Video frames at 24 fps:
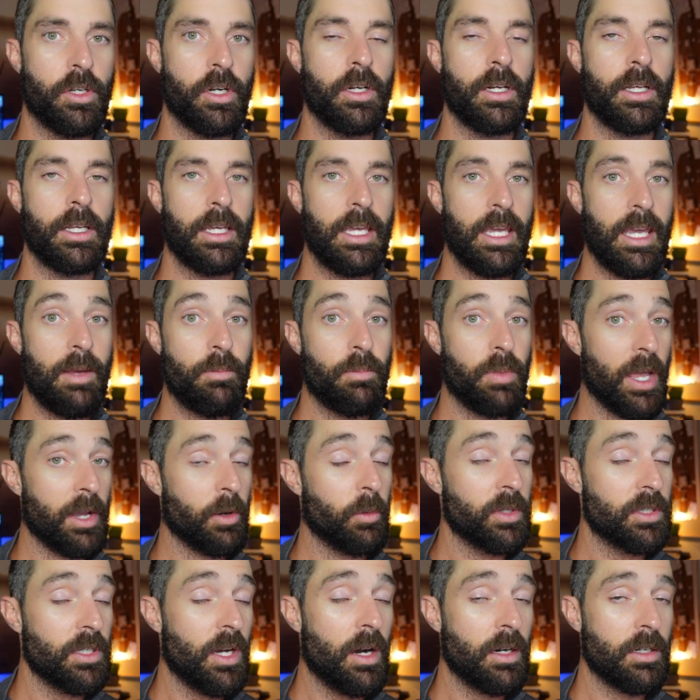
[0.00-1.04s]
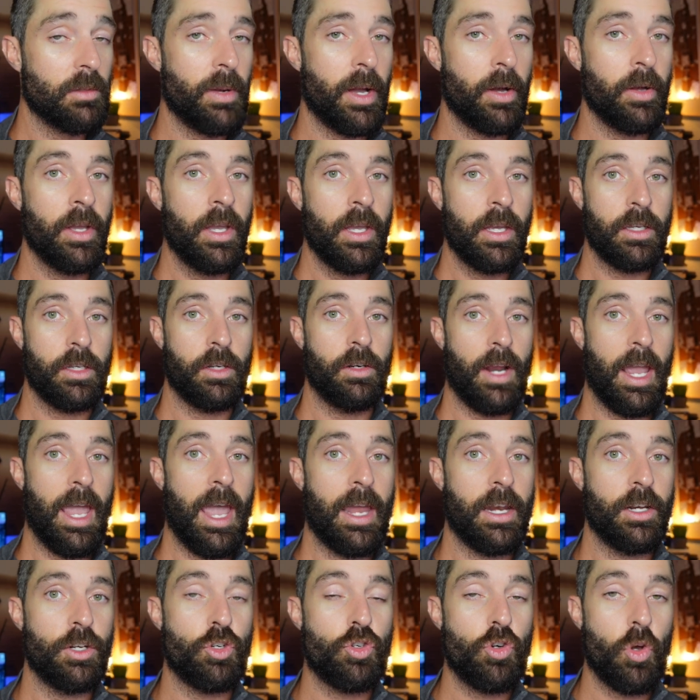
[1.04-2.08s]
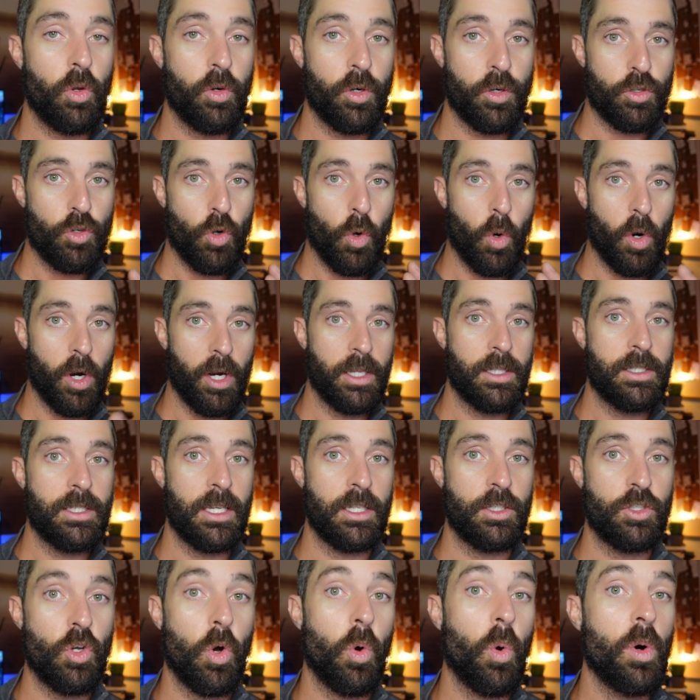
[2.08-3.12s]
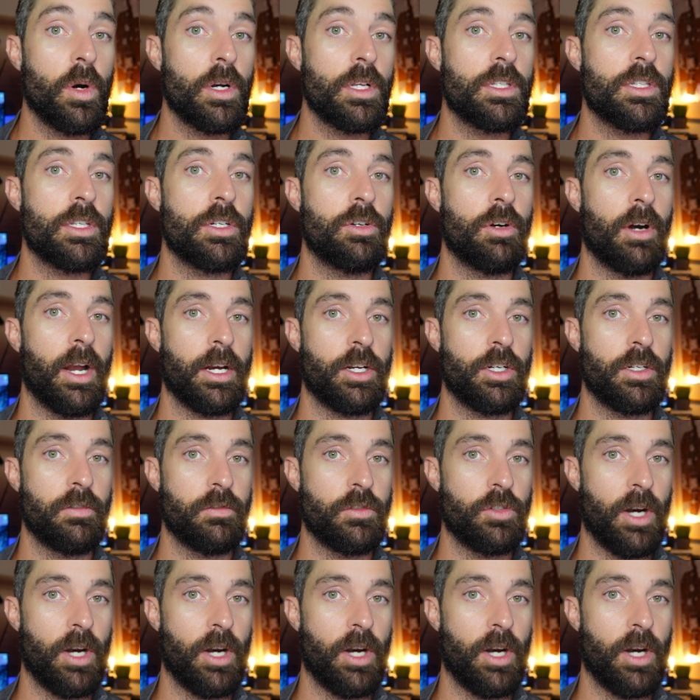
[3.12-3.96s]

gonna keep, like we talked about, your head and shoulders oriented towards the direction of